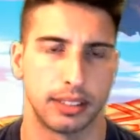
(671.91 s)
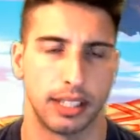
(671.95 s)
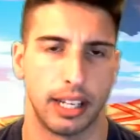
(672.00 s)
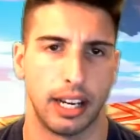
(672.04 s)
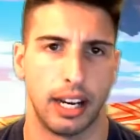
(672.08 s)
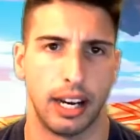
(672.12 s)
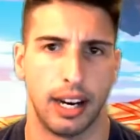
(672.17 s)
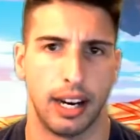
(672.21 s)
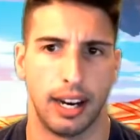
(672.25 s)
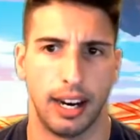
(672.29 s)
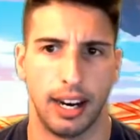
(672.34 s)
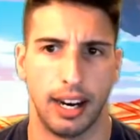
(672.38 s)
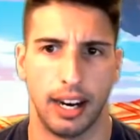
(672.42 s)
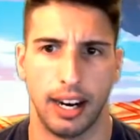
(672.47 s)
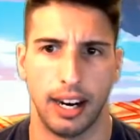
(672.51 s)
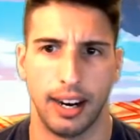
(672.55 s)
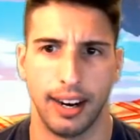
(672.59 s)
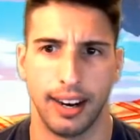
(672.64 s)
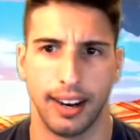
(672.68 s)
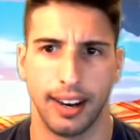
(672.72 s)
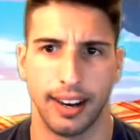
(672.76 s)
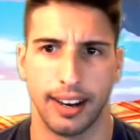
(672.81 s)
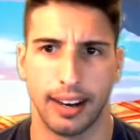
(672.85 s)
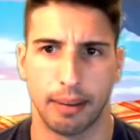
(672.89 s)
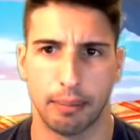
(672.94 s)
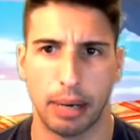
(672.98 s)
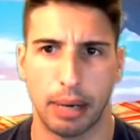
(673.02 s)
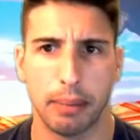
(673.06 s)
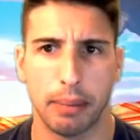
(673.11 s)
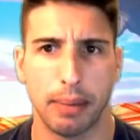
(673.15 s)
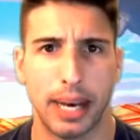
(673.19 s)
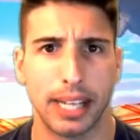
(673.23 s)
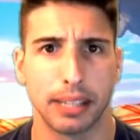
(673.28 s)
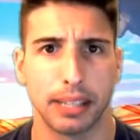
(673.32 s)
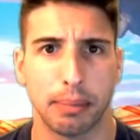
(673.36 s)
Uh, am I
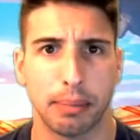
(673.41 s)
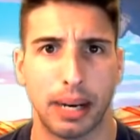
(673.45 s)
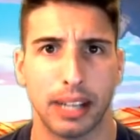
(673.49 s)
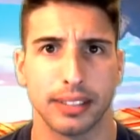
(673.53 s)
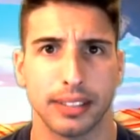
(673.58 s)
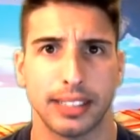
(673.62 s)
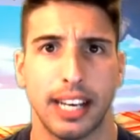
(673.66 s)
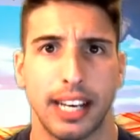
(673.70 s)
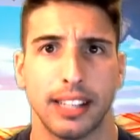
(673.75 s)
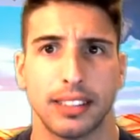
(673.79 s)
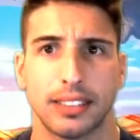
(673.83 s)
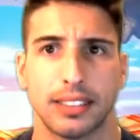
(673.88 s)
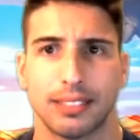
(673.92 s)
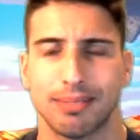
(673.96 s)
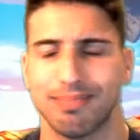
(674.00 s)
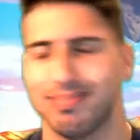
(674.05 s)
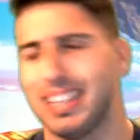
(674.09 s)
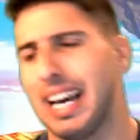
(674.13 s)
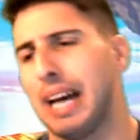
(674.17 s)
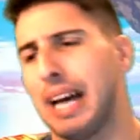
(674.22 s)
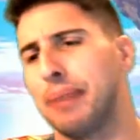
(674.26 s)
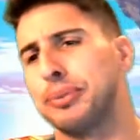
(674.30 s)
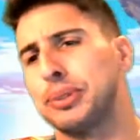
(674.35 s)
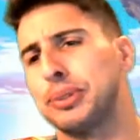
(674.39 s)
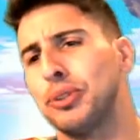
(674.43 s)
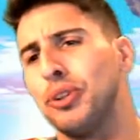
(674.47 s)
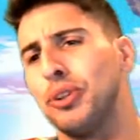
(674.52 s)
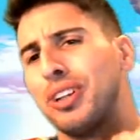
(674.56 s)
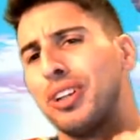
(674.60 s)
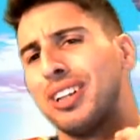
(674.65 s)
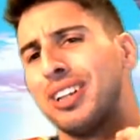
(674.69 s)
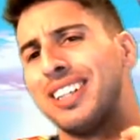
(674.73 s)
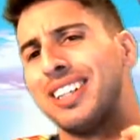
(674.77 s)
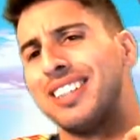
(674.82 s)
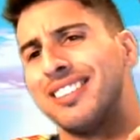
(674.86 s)
mad about that?
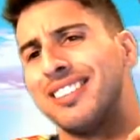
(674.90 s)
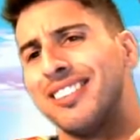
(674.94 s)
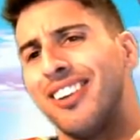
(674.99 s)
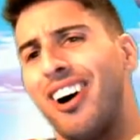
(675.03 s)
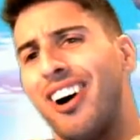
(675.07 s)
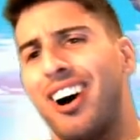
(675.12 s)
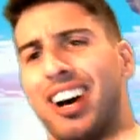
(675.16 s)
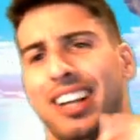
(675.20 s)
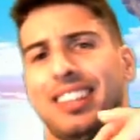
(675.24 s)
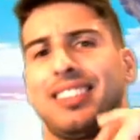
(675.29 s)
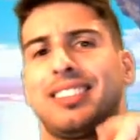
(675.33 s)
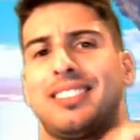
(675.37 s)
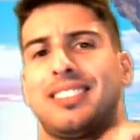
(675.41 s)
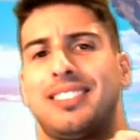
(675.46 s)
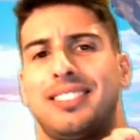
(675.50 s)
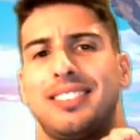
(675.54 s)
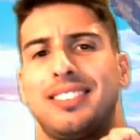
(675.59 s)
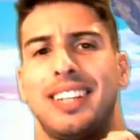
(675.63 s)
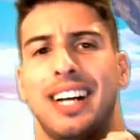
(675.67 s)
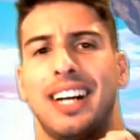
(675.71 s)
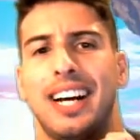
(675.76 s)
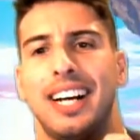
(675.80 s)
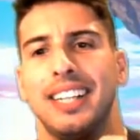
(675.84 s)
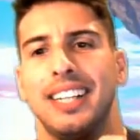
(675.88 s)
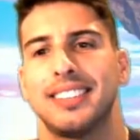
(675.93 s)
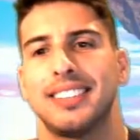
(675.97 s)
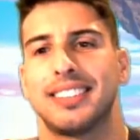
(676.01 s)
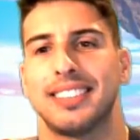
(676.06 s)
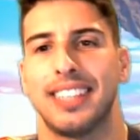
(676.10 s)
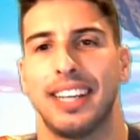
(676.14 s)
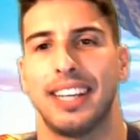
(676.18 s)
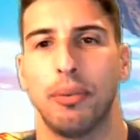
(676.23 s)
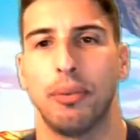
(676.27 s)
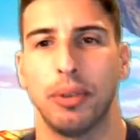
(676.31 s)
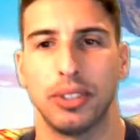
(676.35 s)
Absolutely not, guys.
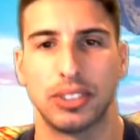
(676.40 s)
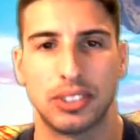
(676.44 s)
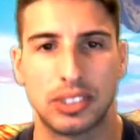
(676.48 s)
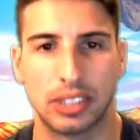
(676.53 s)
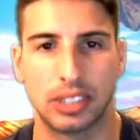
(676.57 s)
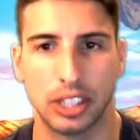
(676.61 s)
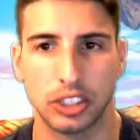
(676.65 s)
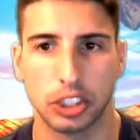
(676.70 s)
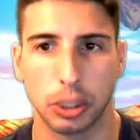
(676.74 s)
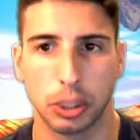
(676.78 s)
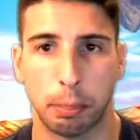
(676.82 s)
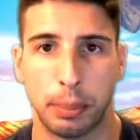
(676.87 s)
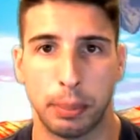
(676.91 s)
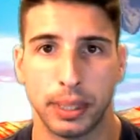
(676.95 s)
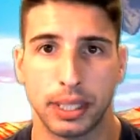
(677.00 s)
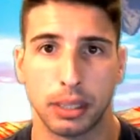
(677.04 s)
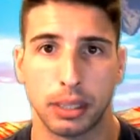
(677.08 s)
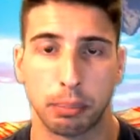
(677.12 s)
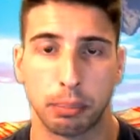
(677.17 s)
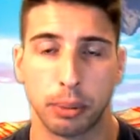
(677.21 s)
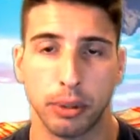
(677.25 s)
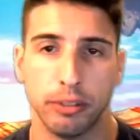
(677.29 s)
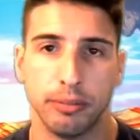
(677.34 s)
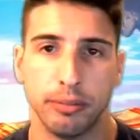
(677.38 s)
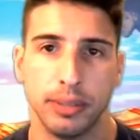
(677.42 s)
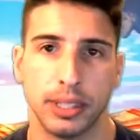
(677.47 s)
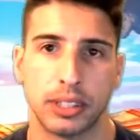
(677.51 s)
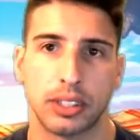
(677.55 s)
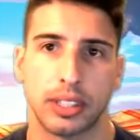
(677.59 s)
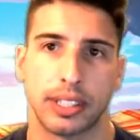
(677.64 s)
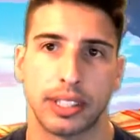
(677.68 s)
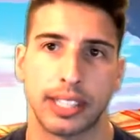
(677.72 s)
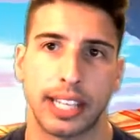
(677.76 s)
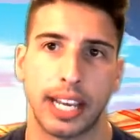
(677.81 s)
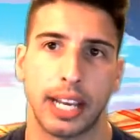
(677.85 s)
It was such a big improvement to
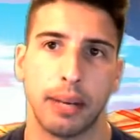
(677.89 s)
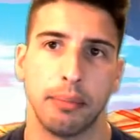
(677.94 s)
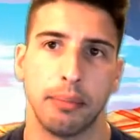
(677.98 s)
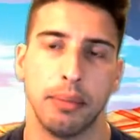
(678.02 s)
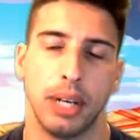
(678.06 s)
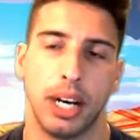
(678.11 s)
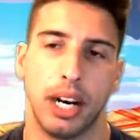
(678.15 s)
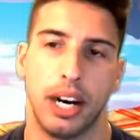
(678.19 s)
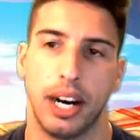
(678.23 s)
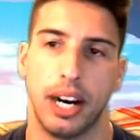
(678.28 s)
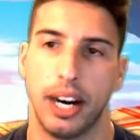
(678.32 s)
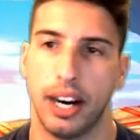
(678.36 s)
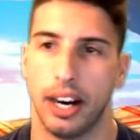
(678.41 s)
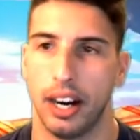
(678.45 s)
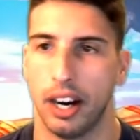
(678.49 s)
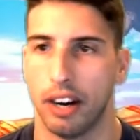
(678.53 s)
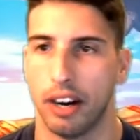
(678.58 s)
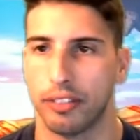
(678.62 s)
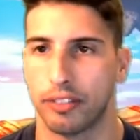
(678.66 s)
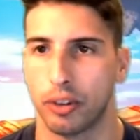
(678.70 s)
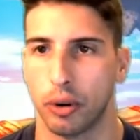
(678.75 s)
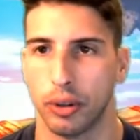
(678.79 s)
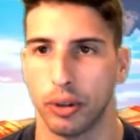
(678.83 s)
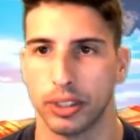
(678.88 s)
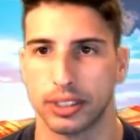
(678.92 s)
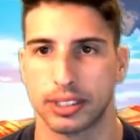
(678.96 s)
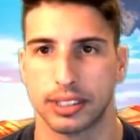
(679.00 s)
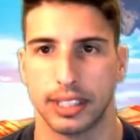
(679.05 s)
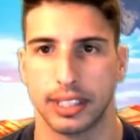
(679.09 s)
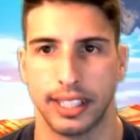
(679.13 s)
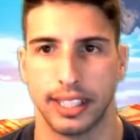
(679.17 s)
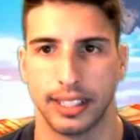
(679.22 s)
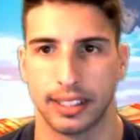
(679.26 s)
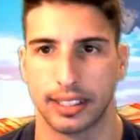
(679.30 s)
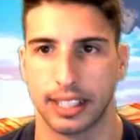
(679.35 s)
the game. Uh, of course,
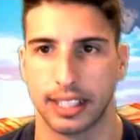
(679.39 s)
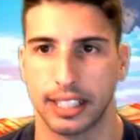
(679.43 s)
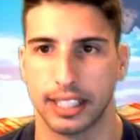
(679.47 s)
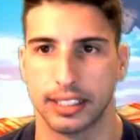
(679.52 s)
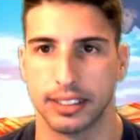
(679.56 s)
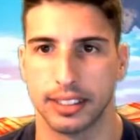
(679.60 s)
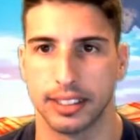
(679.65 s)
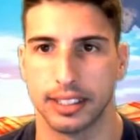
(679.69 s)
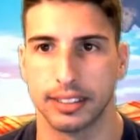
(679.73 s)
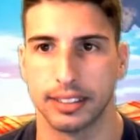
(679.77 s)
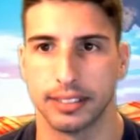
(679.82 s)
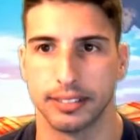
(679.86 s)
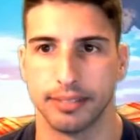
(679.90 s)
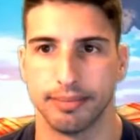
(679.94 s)
it kind of